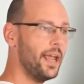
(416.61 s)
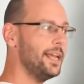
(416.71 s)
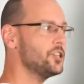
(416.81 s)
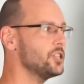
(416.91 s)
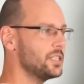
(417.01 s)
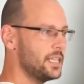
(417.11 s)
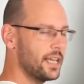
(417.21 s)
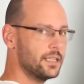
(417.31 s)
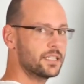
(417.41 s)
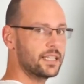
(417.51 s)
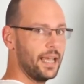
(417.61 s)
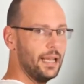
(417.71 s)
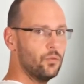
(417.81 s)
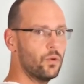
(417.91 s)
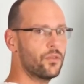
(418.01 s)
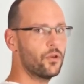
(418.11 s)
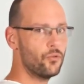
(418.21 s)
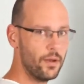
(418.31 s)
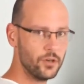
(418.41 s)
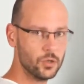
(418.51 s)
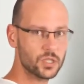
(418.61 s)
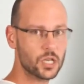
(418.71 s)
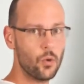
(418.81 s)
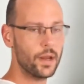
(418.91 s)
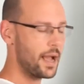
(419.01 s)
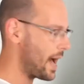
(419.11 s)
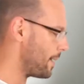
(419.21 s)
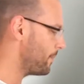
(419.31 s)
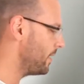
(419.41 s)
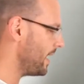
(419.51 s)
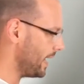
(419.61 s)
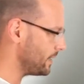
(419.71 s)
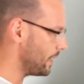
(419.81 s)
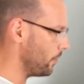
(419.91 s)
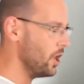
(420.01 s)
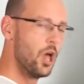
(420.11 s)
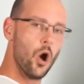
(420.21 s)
agency can scale with revenues going up and down.